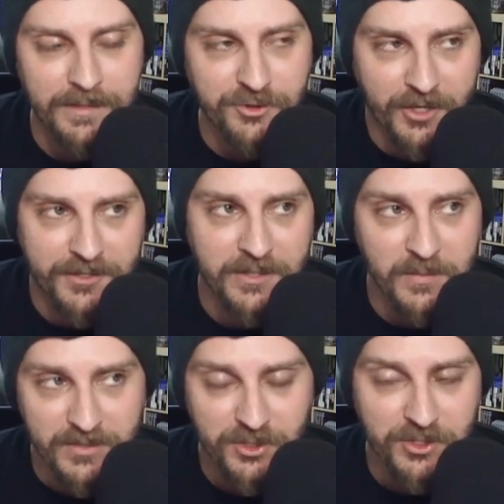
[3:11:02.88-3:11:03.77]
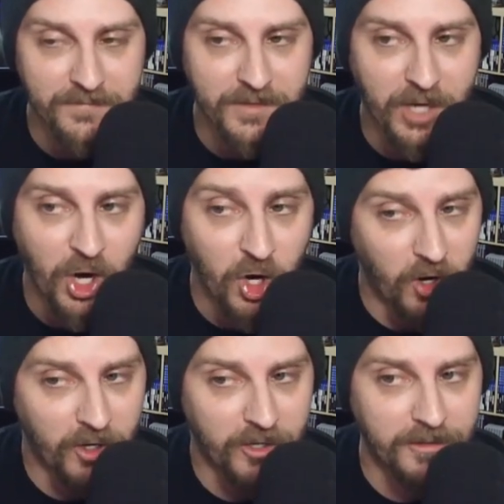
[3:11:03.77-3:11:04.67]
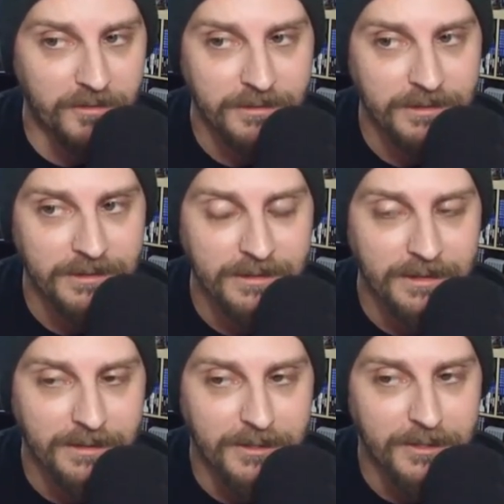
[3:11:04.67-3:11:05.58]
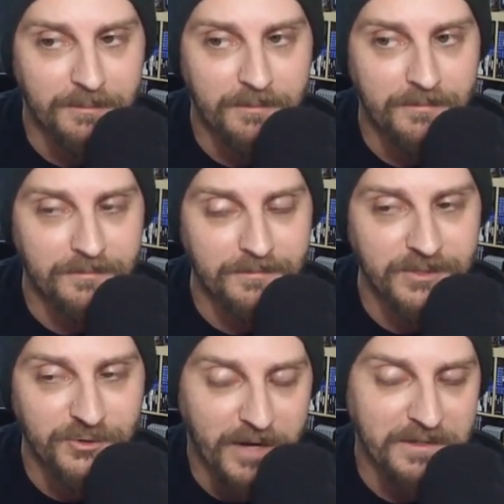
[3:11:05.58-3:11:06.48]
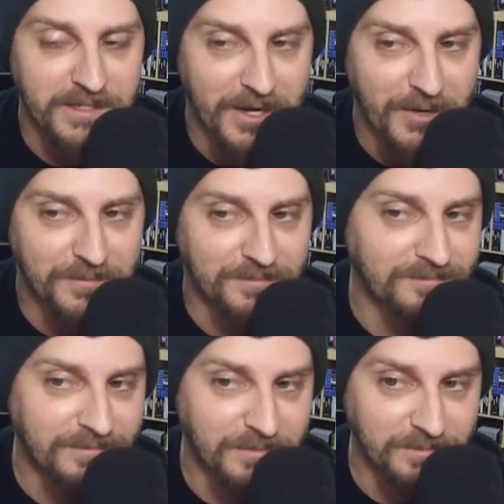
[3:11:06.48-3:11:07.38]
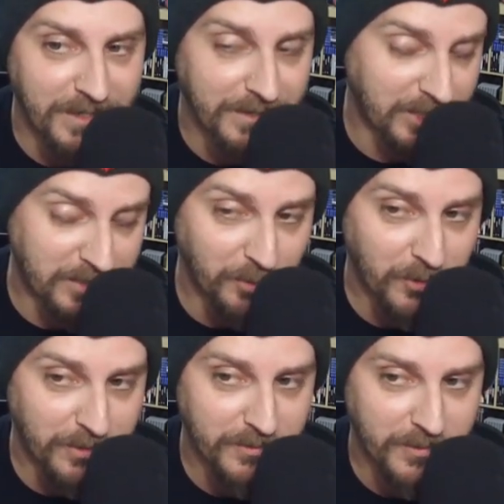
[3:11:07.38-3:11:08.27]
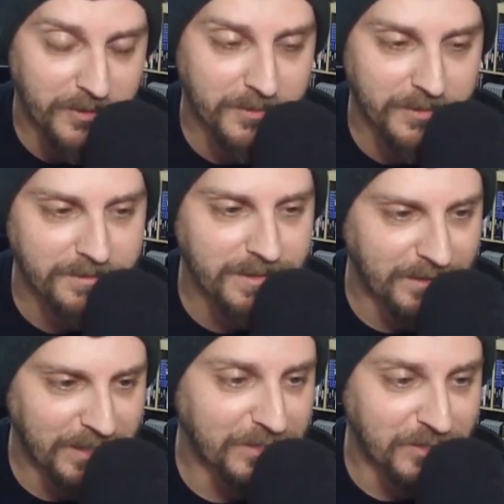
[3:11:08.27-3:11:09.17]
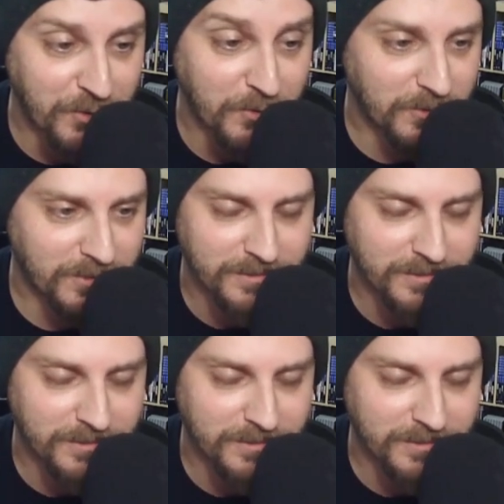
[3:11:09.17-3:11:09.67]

the juxtaposition of the car driving down and exploring the road. I think it's cool.